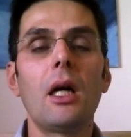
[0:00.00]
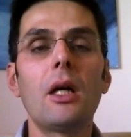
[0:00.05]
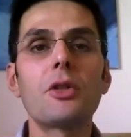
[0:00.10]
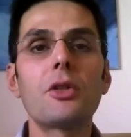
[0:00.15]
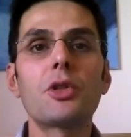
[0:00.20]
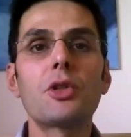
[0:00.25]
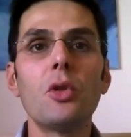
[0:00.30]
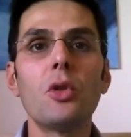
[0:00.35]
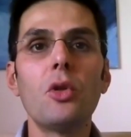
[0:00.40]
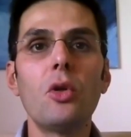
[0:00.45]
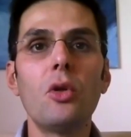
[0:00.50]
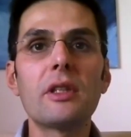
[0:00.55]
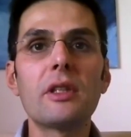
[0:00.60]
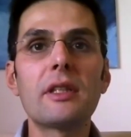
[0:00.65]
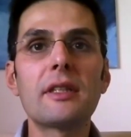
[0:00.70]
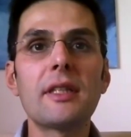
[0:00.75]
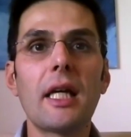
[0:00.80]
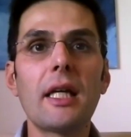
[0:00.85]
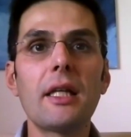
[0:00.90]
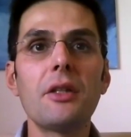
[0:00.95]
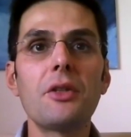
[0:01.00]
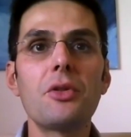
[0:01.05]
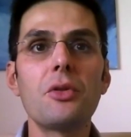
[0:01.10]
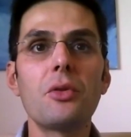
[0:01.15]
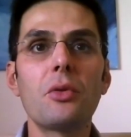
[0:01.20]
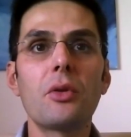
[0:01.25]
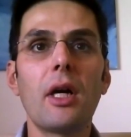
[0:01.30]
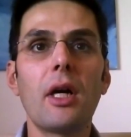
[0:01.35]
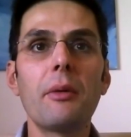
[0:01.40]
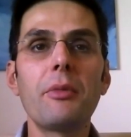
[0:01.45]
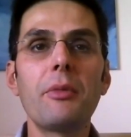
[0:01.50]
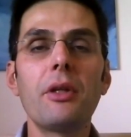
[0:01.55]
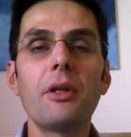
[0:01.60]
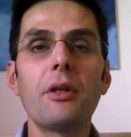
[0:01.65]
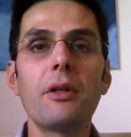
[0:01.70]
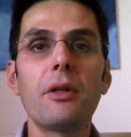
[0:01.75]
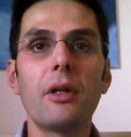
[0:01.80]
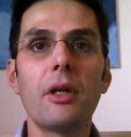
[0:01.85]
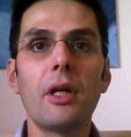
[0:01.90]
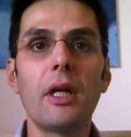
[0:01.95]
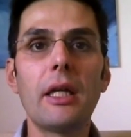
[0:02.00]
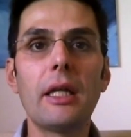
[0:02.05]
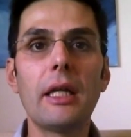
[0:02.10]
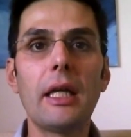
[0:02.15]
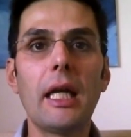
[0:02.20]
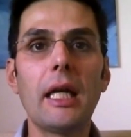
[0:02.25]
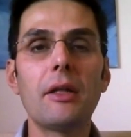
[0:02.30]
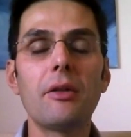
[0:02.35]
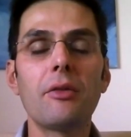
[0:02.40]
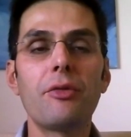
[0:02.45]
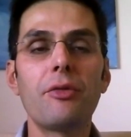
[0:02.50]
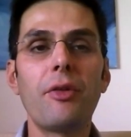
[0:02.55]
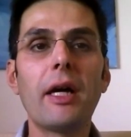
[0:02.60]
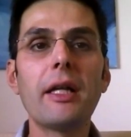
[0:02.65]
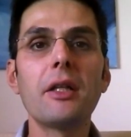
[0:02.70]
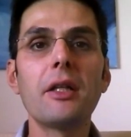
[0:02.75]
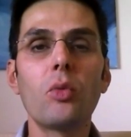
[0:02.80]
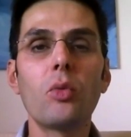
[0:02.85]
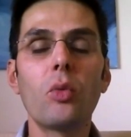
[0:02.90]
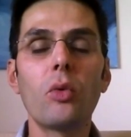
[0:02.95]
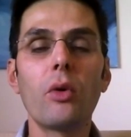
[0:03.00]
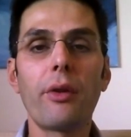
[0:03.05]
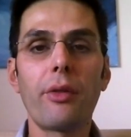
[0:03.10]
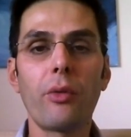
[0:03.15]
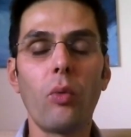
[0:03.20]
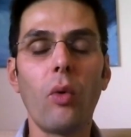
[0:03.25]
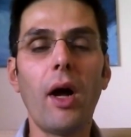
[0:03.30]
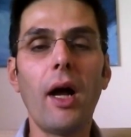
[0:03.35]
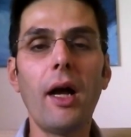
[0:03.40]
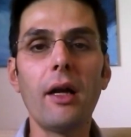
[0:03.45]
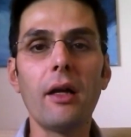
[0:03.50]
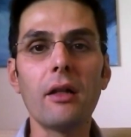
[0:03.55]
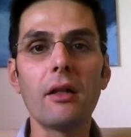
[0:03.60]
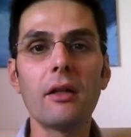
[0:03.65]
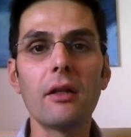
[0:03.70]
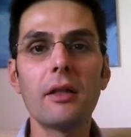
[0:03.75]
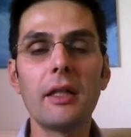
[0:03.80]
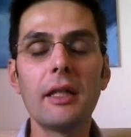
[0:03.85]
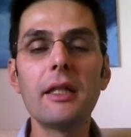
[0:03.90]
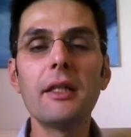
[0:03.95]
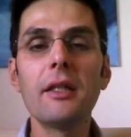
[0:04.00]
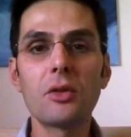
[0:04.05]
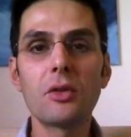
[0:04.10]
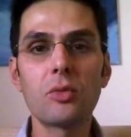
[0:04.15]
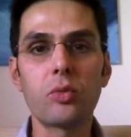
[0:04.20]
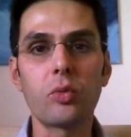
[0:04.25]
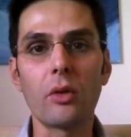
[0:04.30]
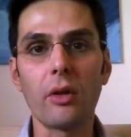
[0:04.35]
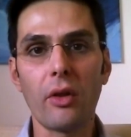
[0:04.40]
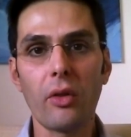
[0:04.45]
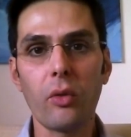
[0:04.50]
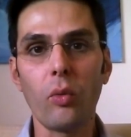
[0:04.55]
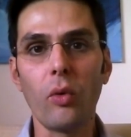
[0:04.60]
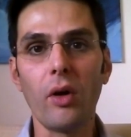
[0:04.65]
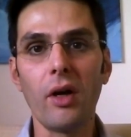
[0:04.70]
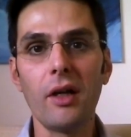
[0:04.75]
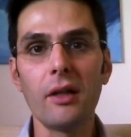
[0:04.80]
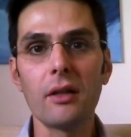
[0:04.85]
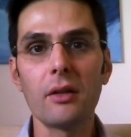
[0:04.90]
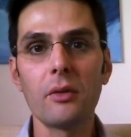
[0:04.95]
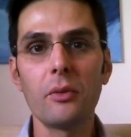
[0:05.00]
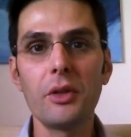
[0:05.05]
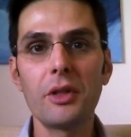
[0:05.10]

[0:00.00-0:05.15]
soul decided to come here and find it worthwhile, it is worthwhile.